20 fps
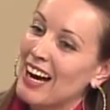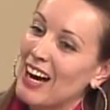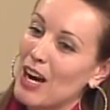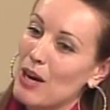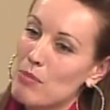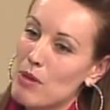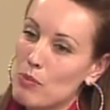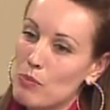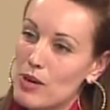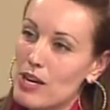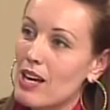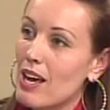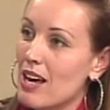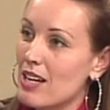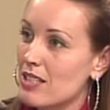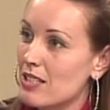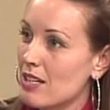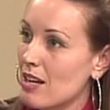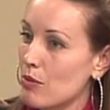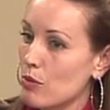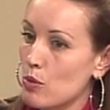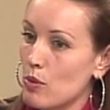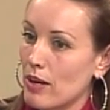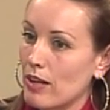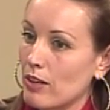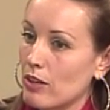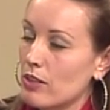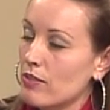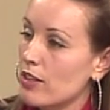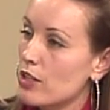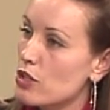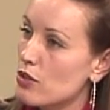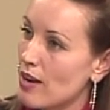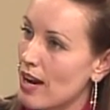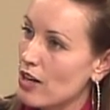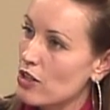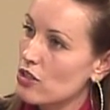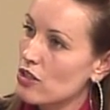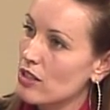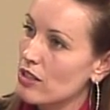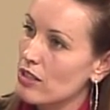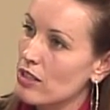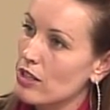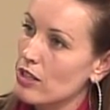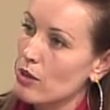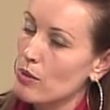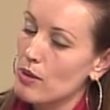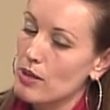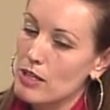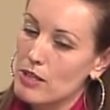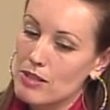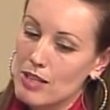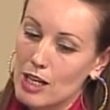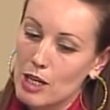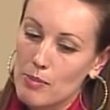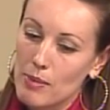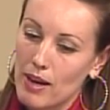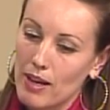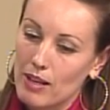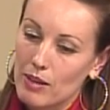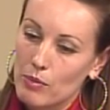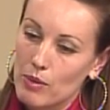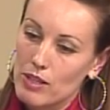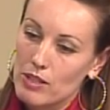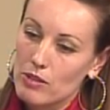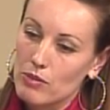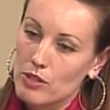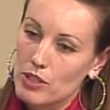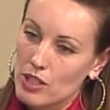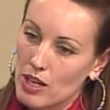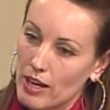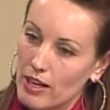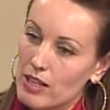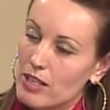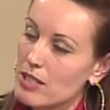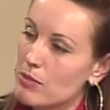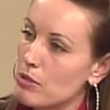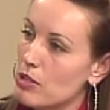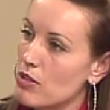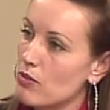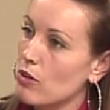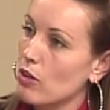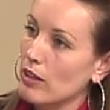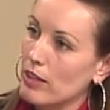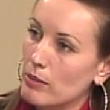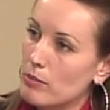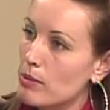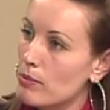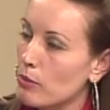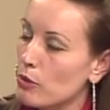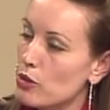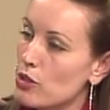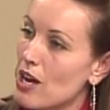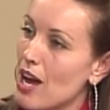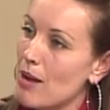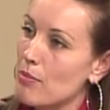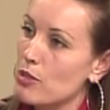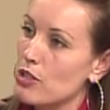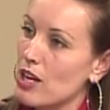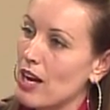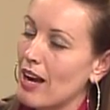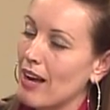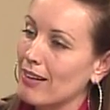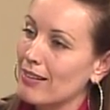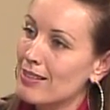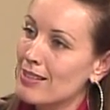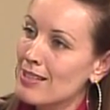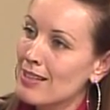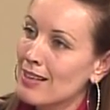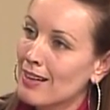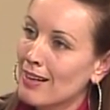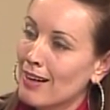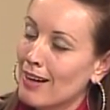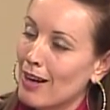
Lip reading: And we get quite a lot of interaction, and you think about it when you're retired. I mean, you've got a little bit more time in your hands.